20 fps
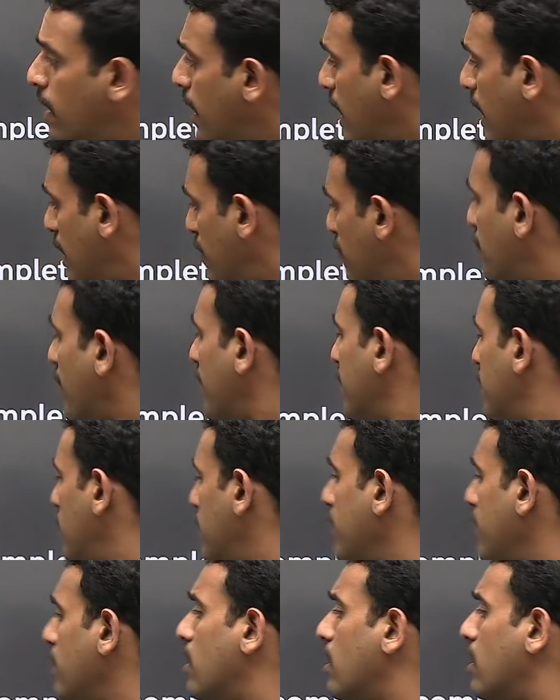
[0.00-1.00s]
And
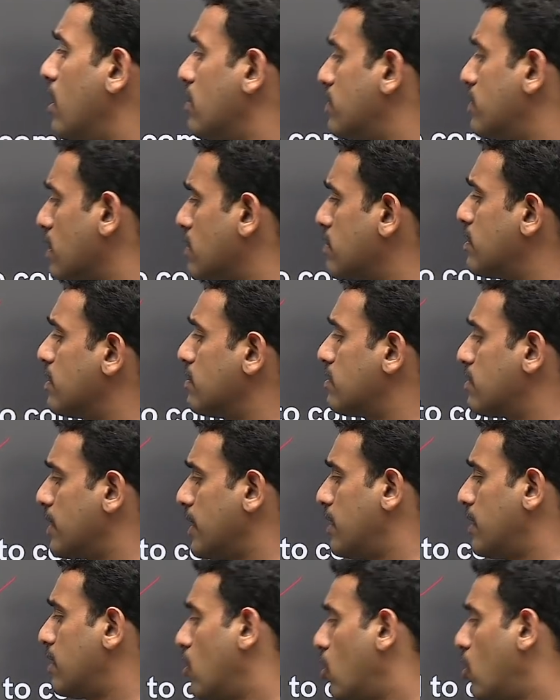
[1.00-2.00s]
finally, success
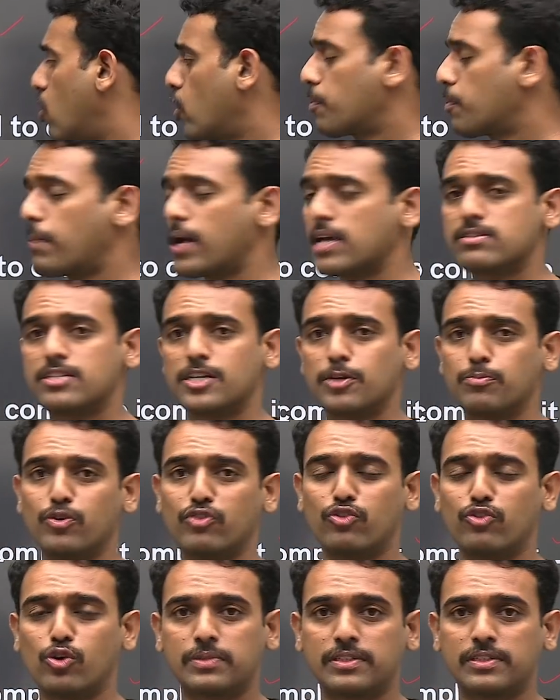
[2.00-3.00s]
rate or past year
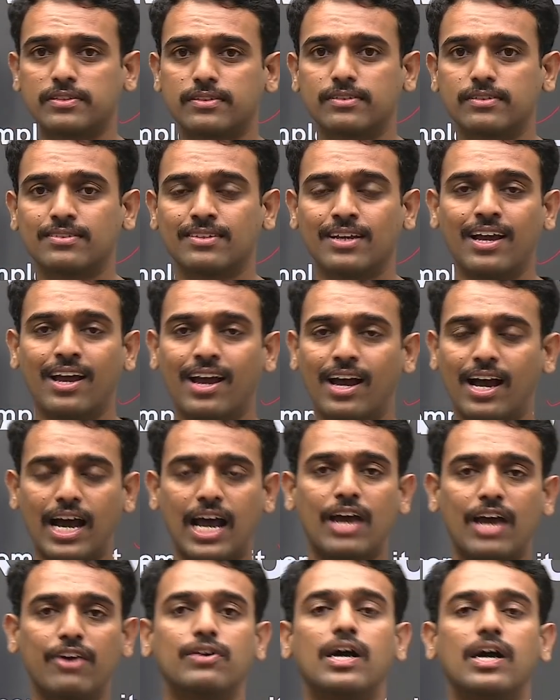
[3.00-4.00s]
performances.
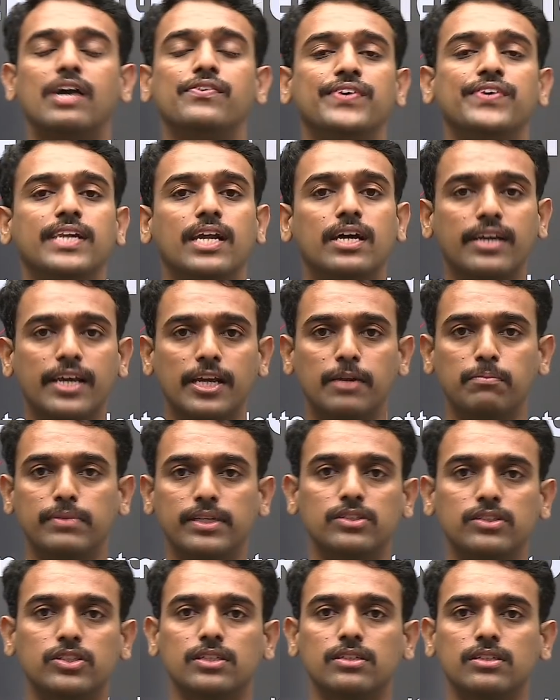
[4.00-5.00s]
I will again
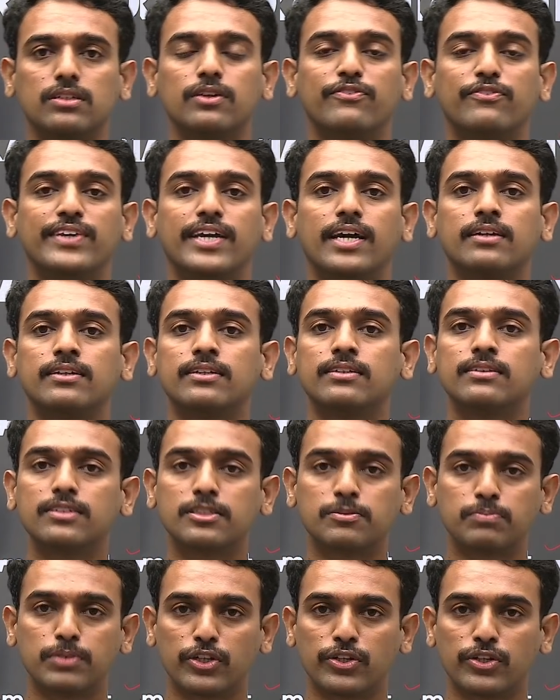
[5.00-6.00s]
mention, we are in this
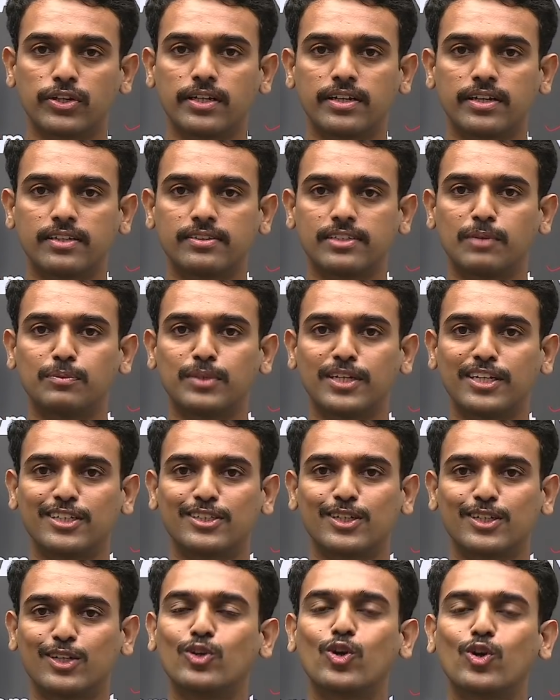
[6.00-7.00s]
particular
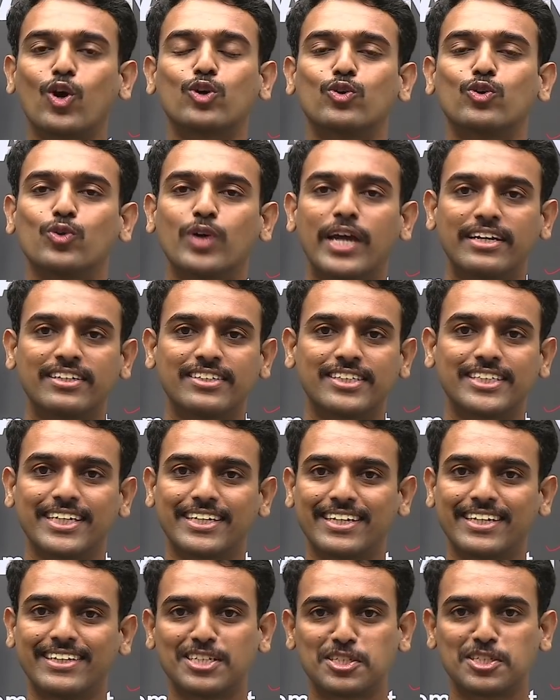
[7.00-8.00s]
examination not to get stuck
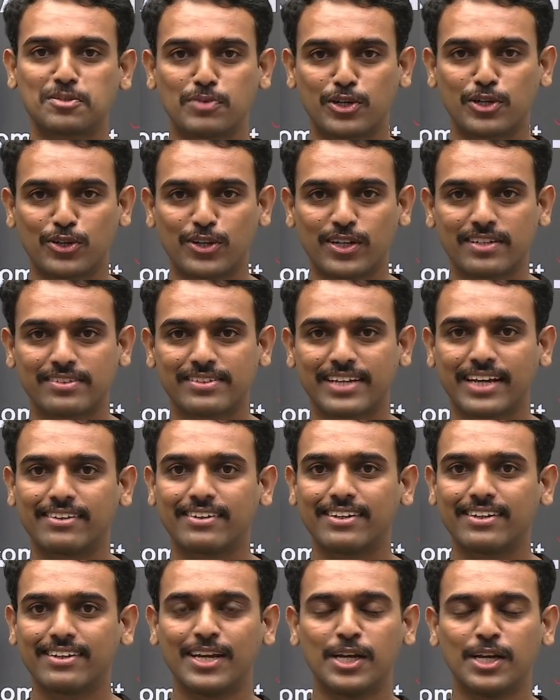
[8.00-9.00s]
in this particular
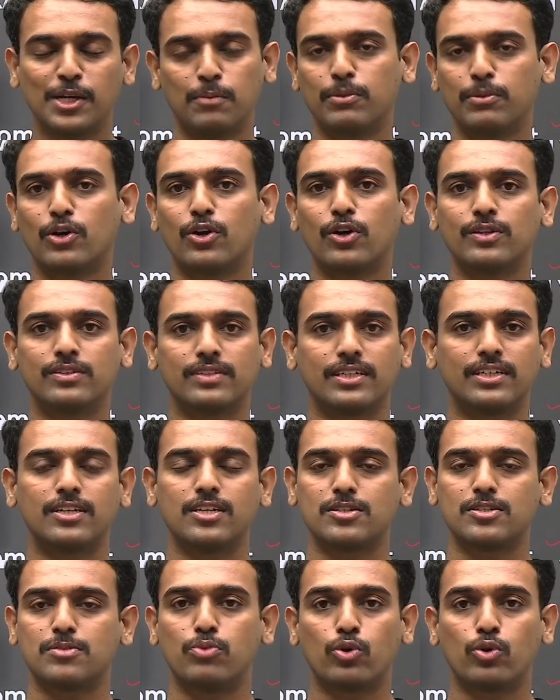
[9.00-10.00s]
cycle, because it
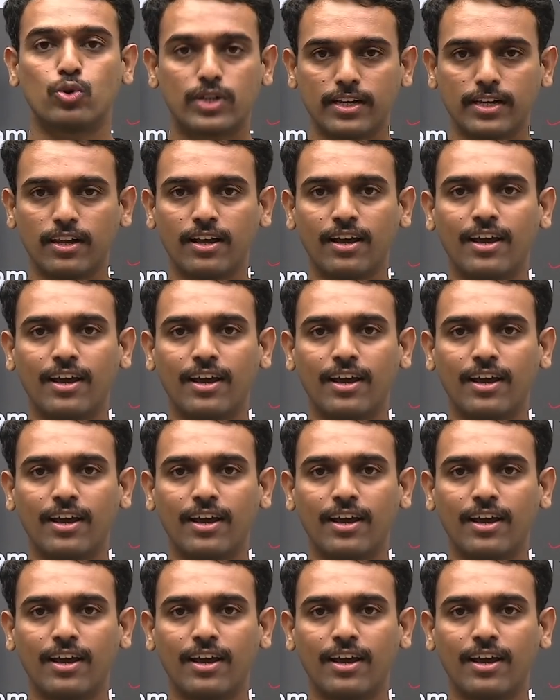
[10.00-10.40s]
is brutal.